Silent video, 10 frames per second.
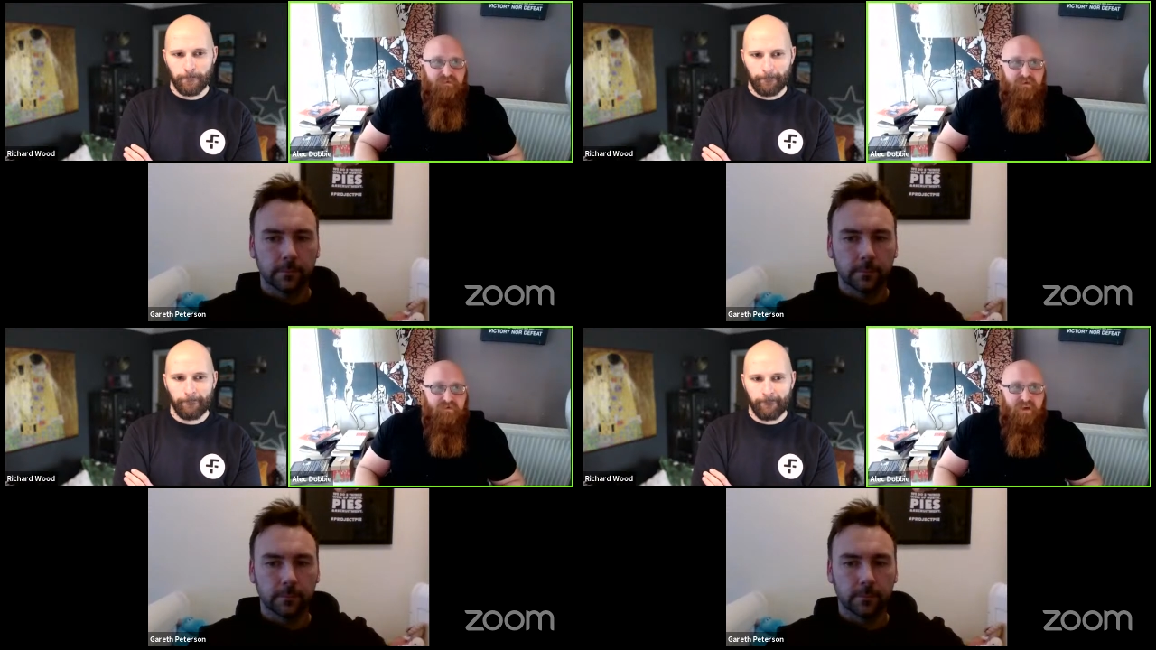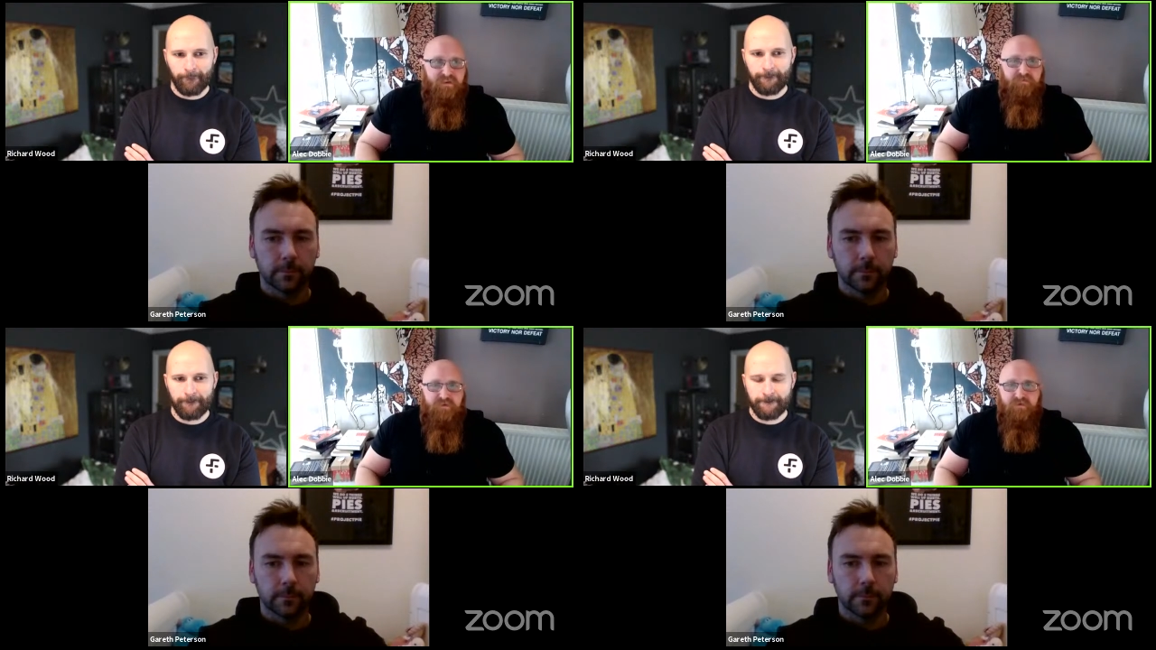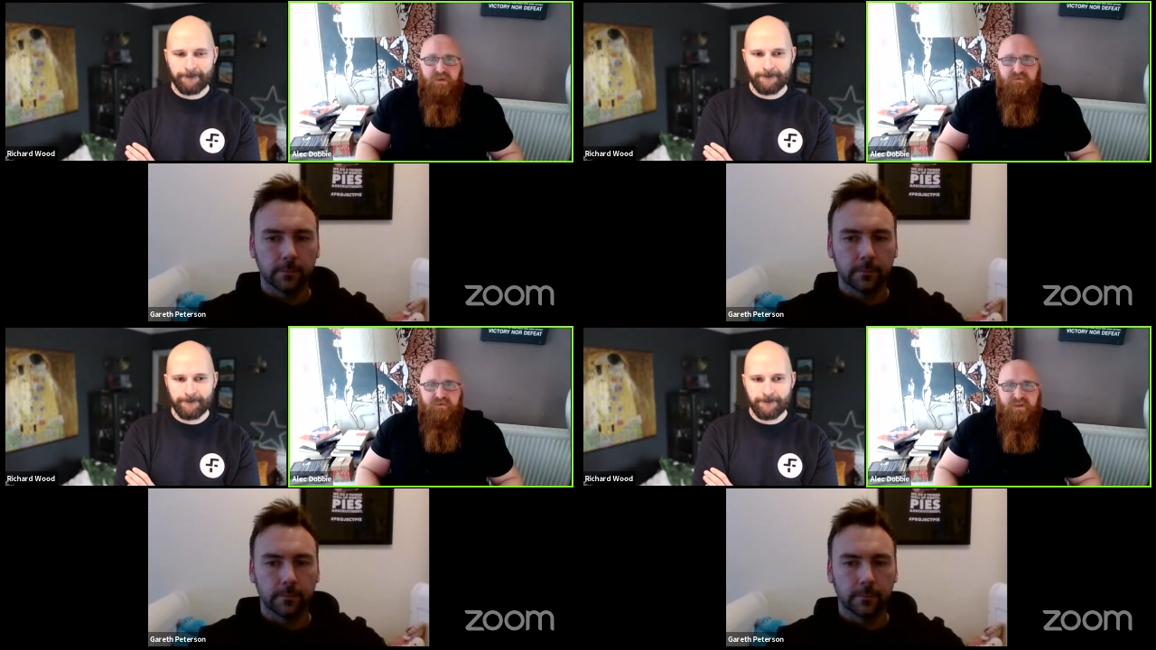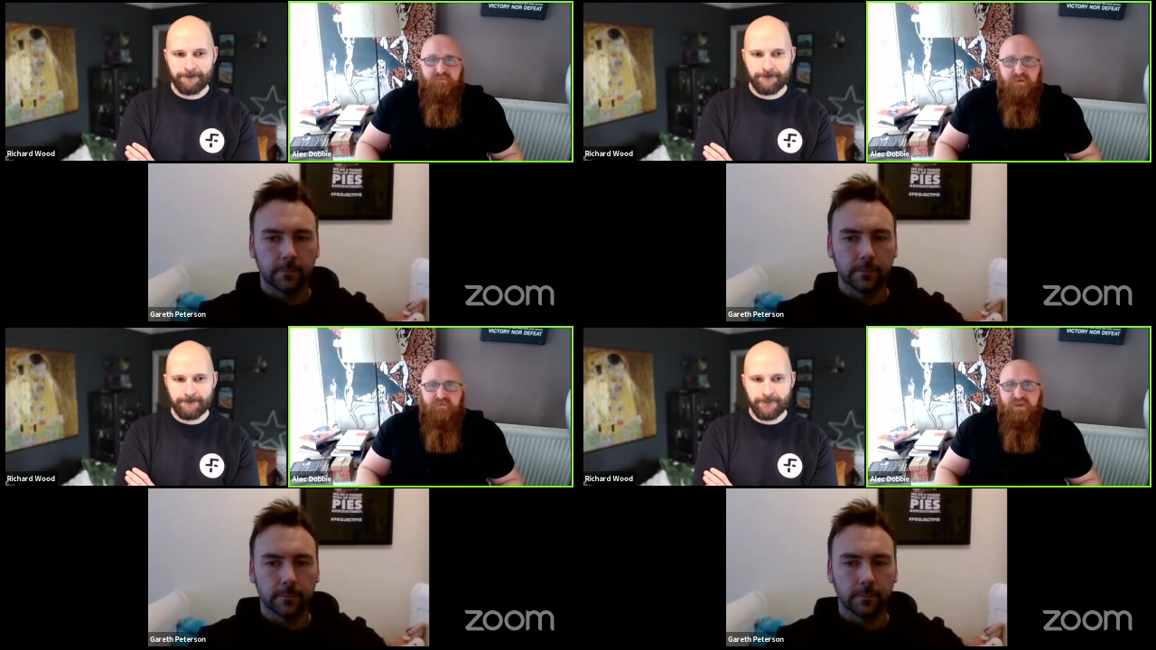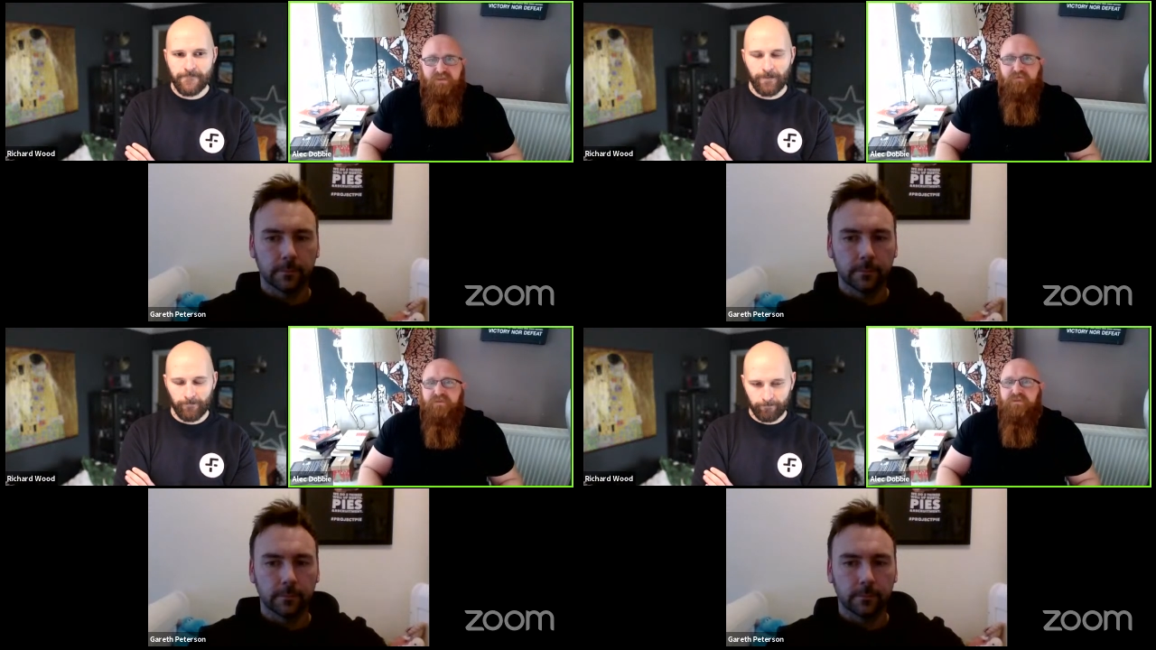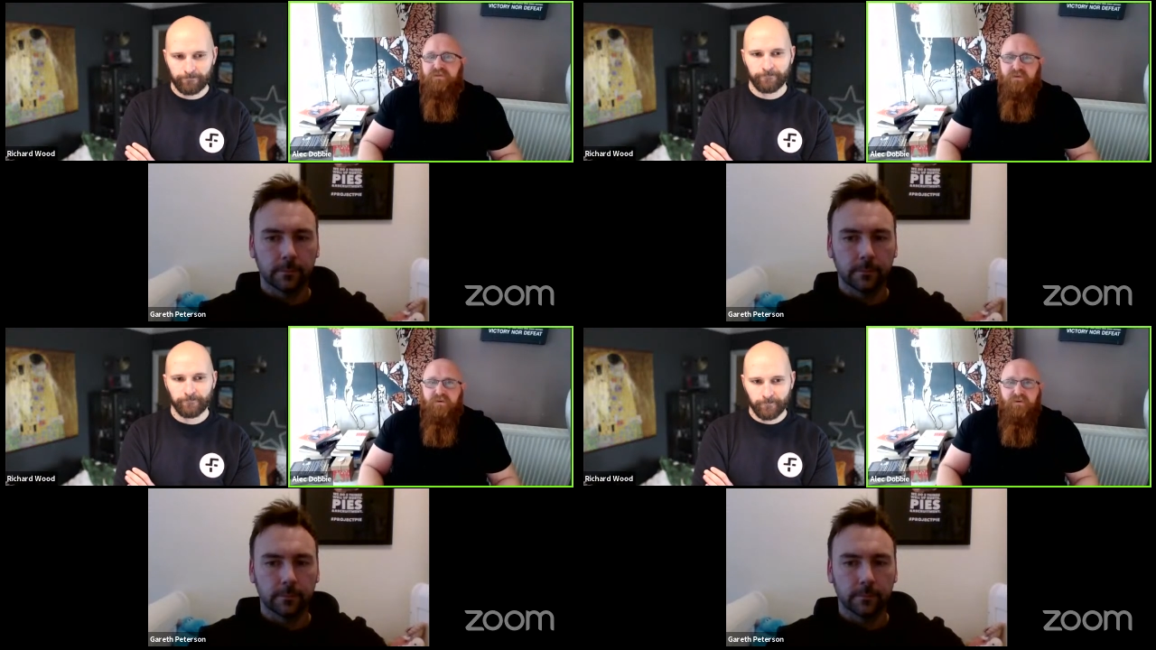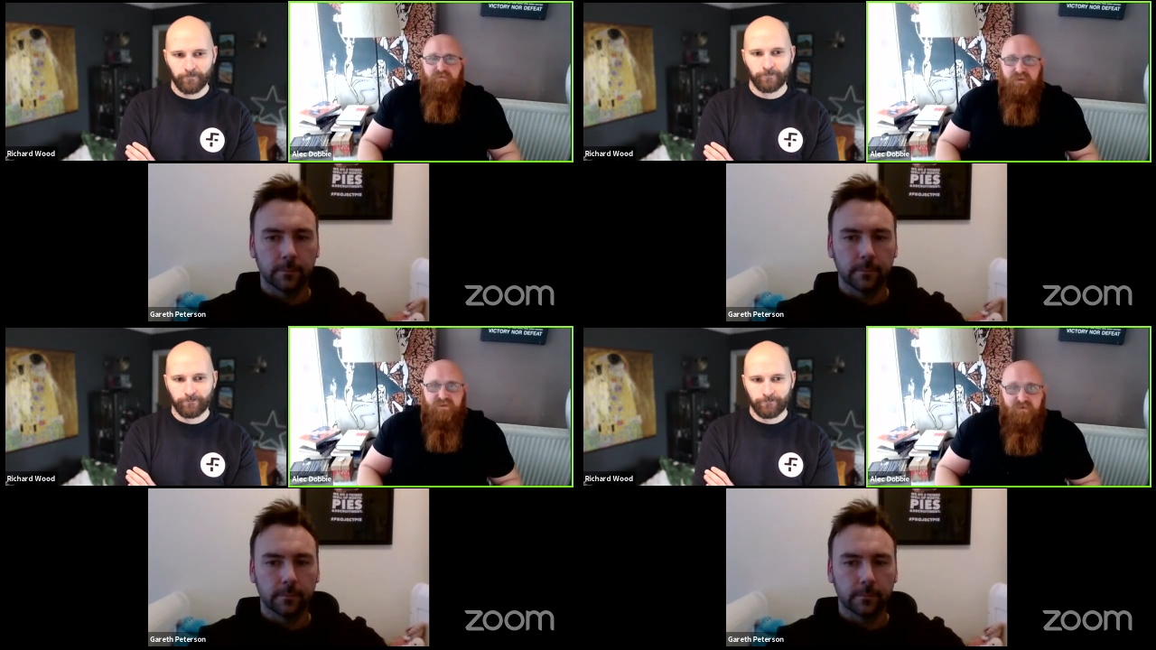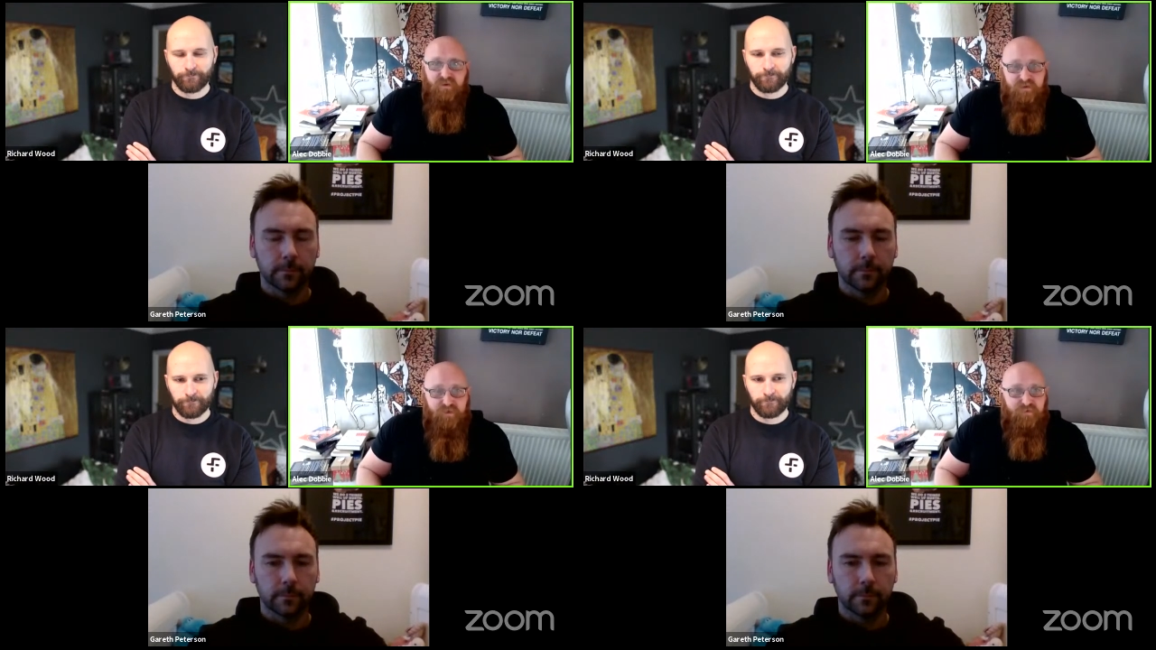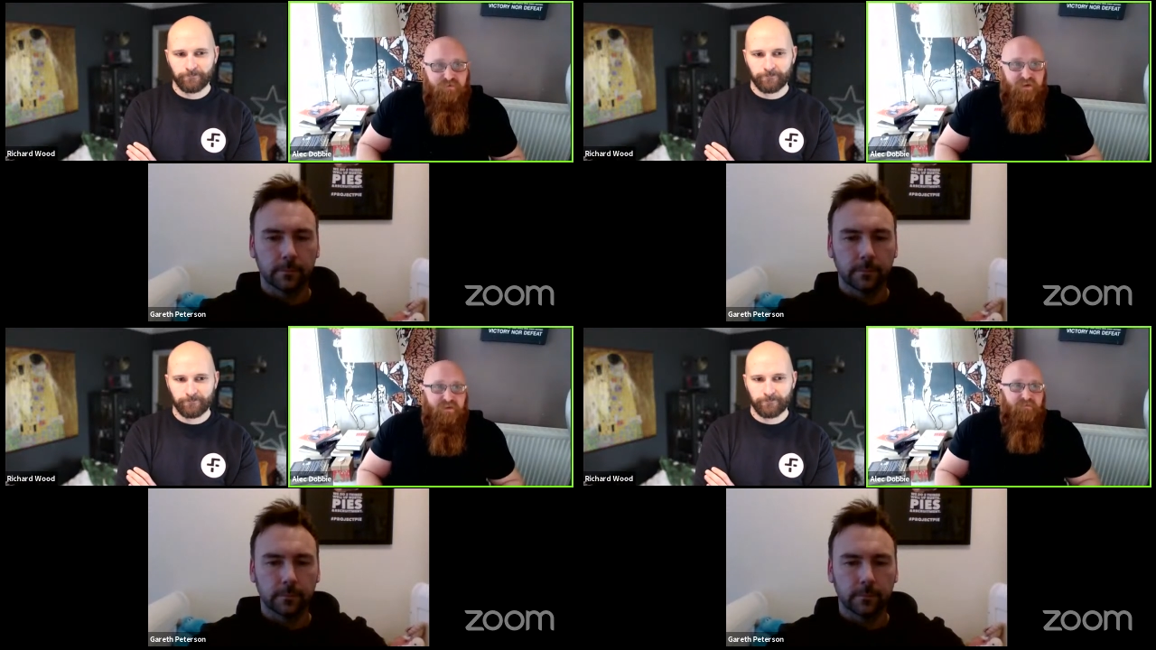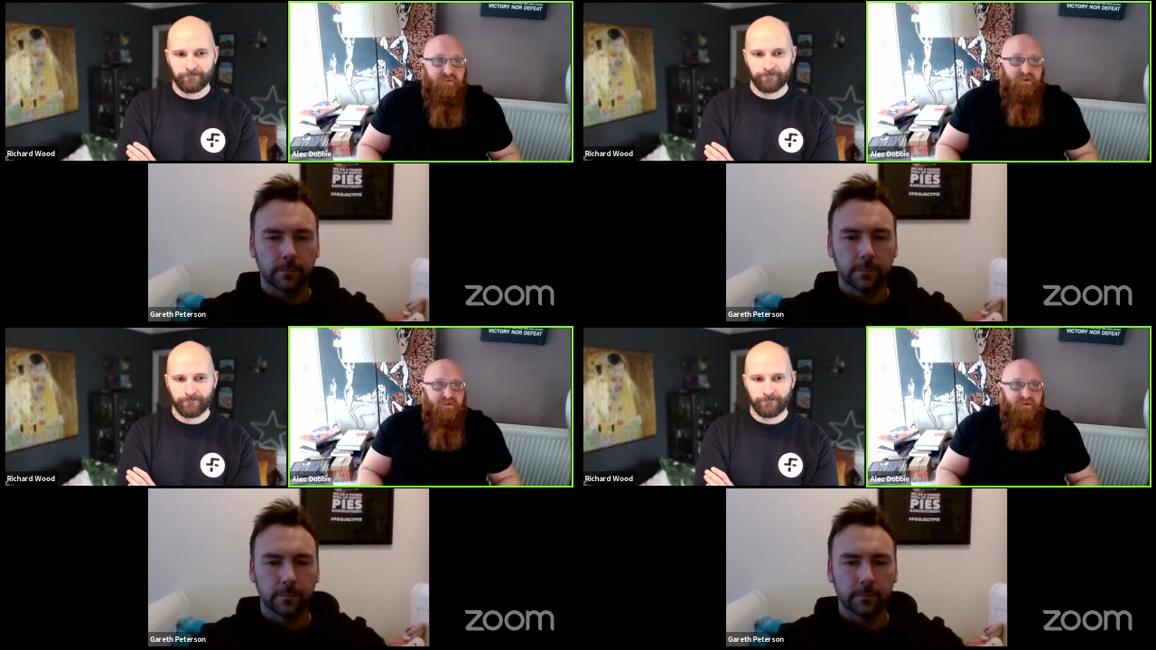Speaker 1: we do that as a process we send people text messages because it works people read them